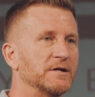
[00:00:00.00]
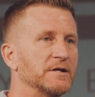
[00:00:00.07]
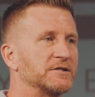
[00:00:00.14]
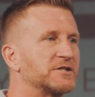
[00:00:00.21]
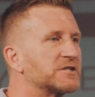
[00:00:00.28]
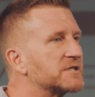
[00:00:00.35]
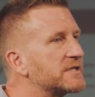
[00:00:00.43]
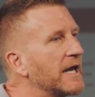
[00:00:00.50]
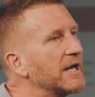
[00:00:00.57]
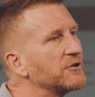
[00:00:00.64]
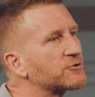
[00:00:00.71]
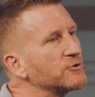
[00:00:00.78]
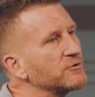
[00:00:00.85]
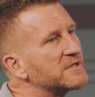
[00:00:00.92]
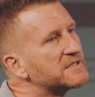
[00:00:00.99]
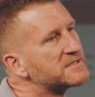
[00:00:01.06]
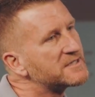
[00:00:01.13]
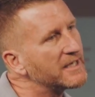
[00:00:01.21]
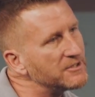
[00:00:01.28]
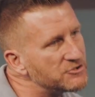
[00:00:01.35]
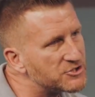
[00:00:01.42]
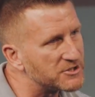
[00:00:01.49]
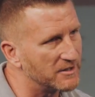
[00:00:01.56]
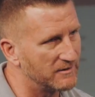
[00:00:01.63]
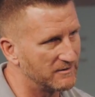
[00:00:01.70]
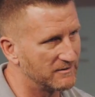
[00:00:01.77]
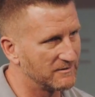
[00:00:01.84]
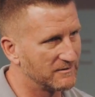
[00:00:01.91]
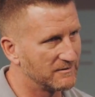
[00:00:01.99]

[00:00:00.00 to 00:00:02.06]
stay through the tension.